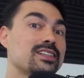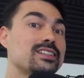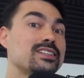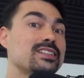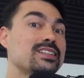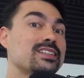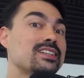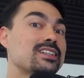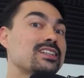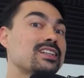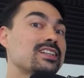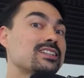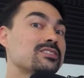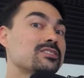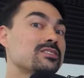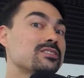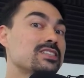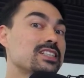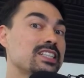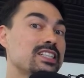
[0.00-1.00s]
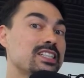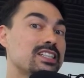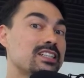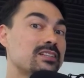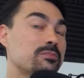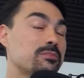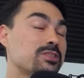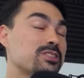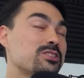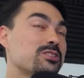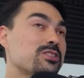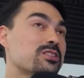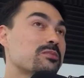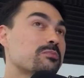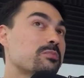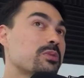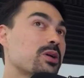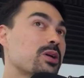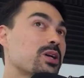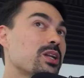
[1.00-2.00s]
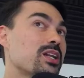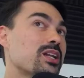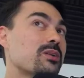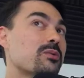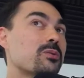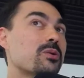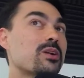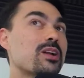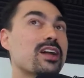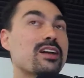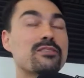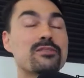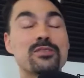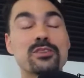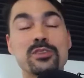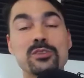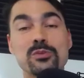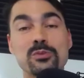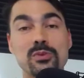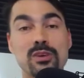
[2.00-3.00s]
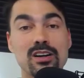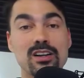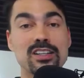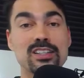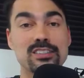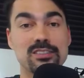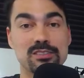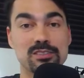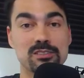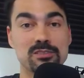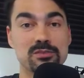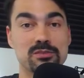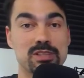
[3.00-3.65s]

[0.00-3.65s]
unless you needed it, but you could put it wherever you wanted to.